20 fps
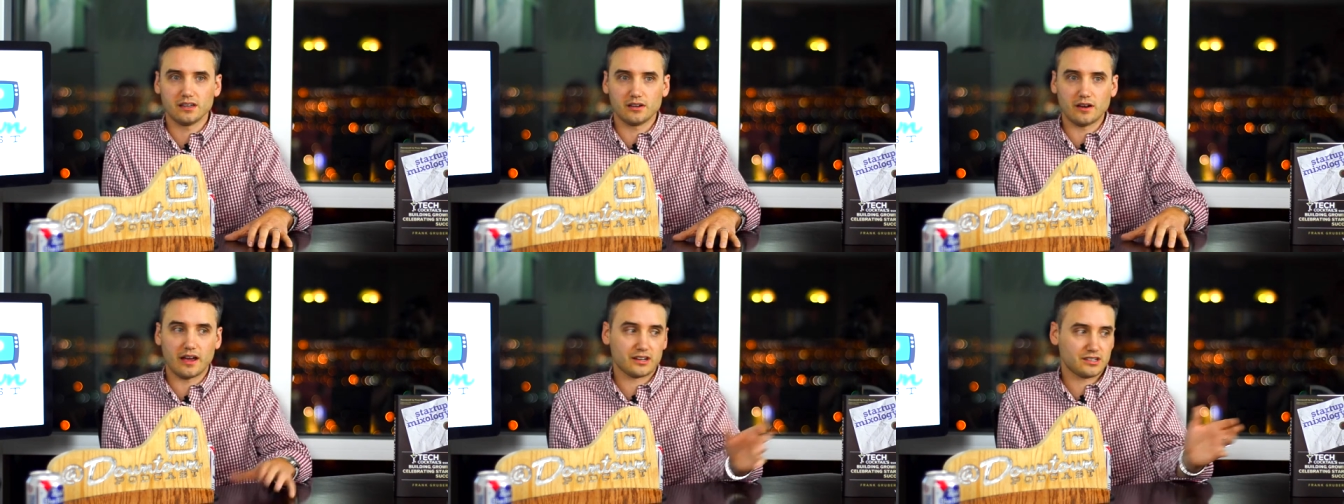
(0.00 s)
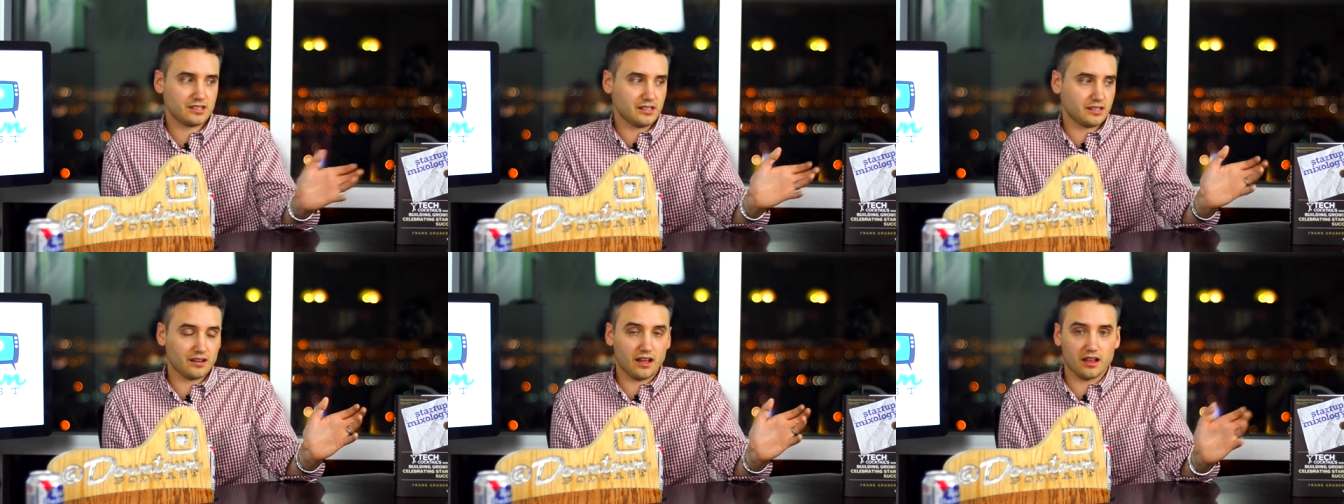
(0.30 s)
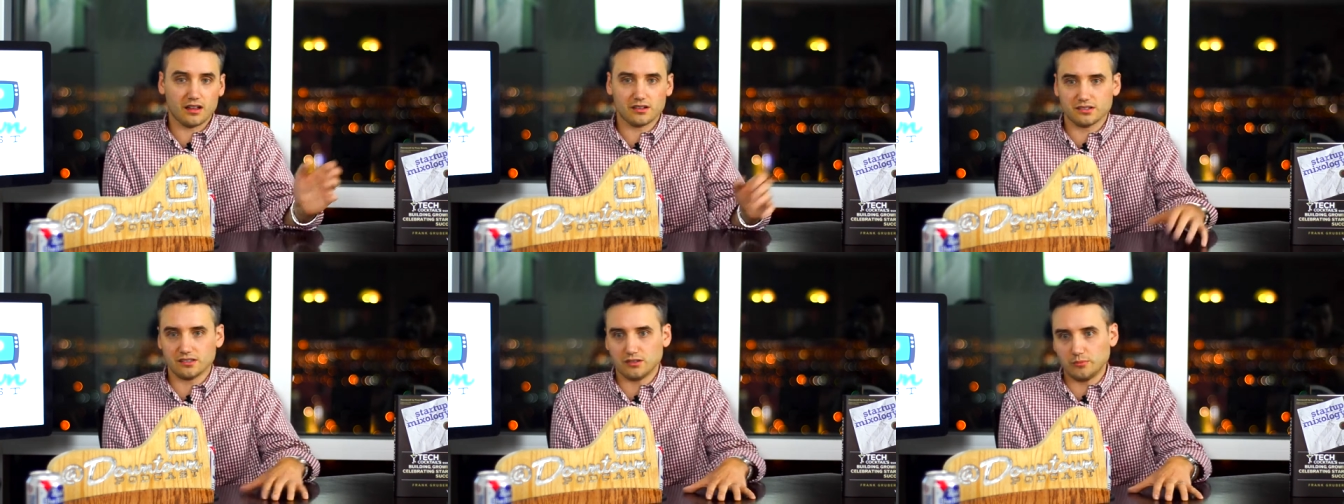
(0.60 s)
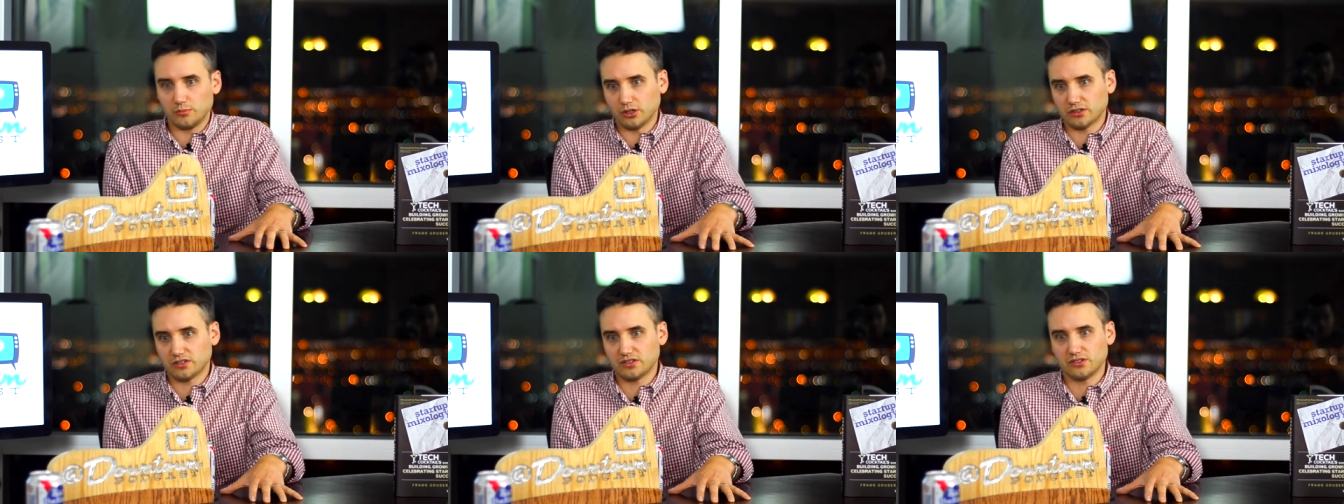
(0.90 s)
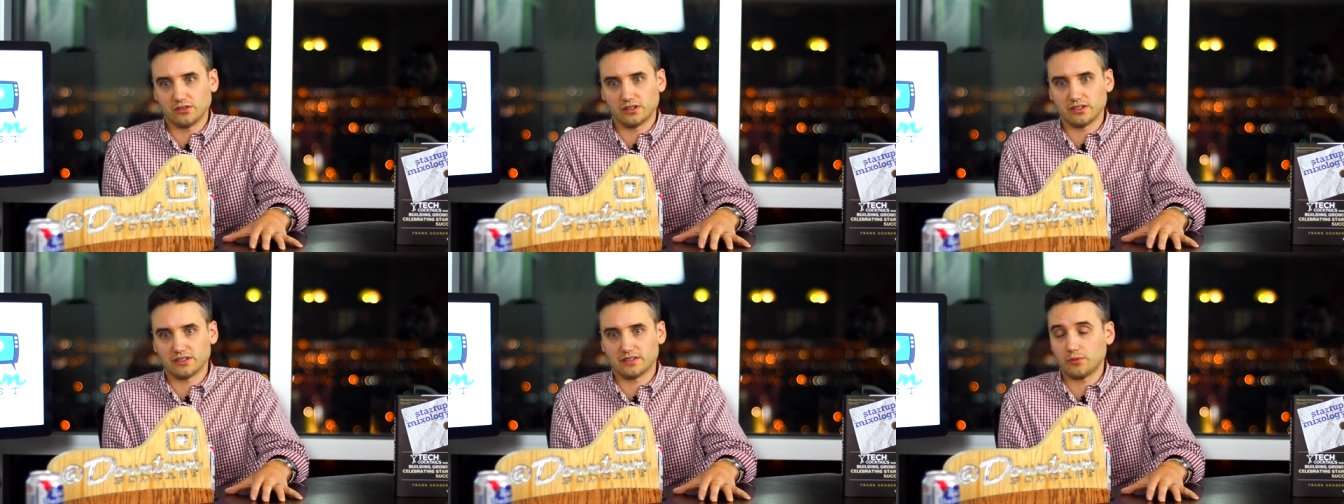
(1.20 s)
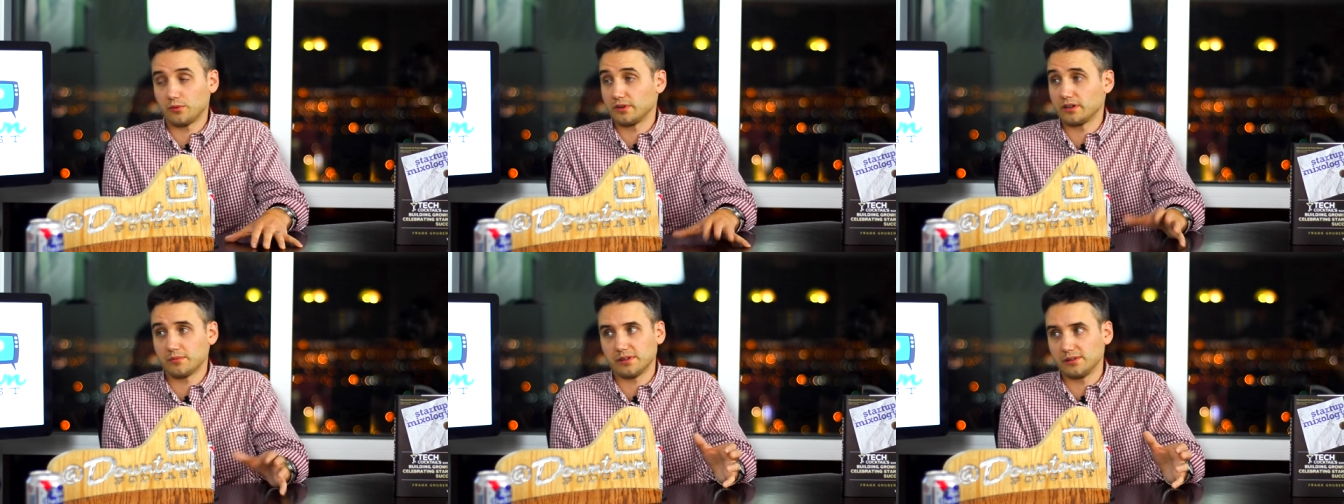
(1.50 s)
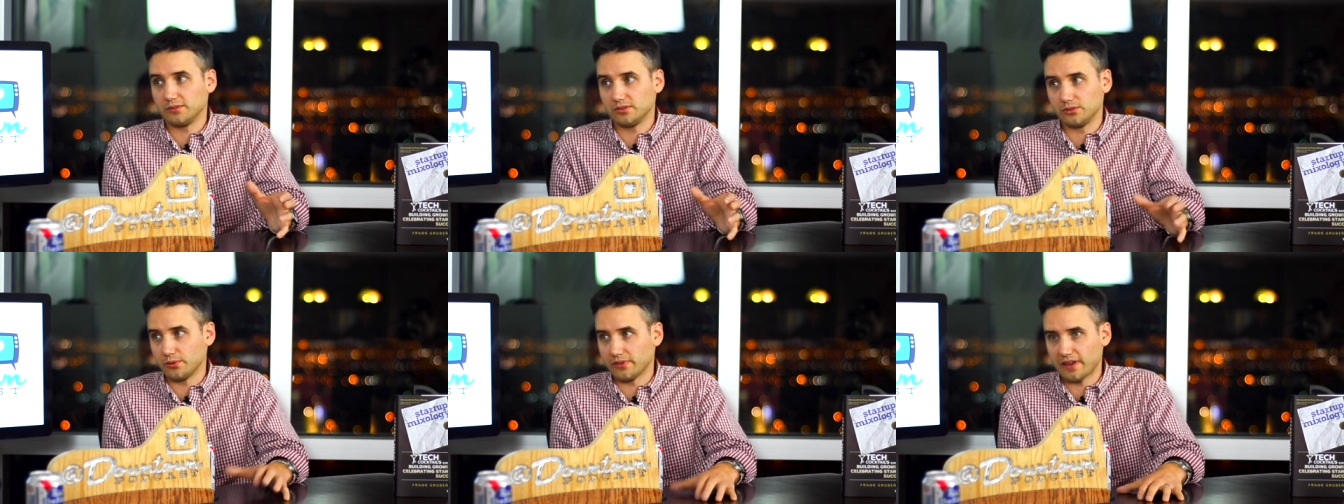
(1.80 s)
you know actually acknowledge in the book too, because I wouldn't have been
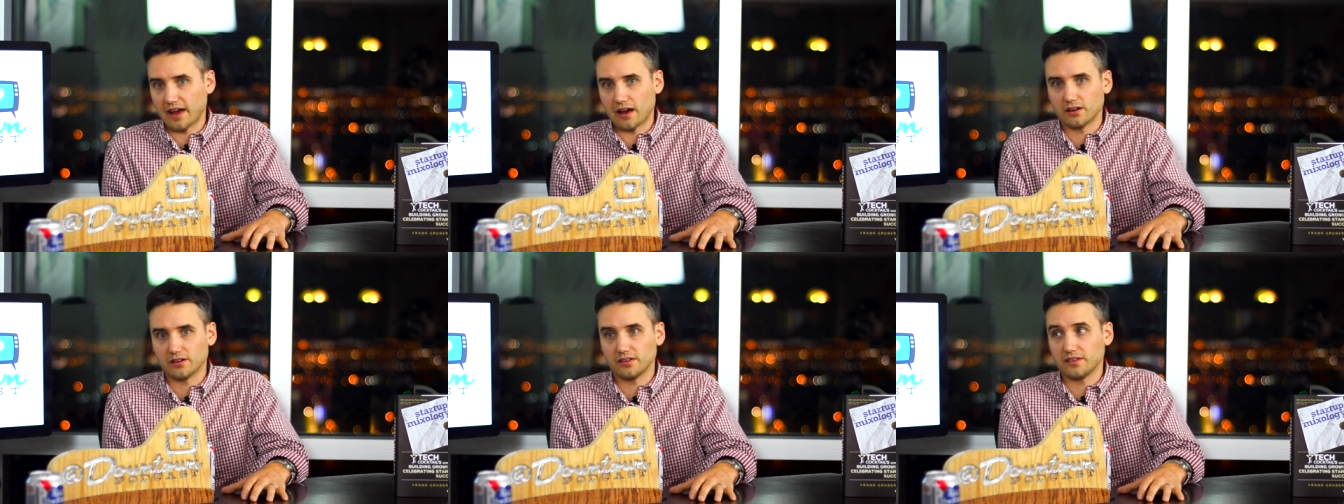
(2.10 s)
able to do it without She's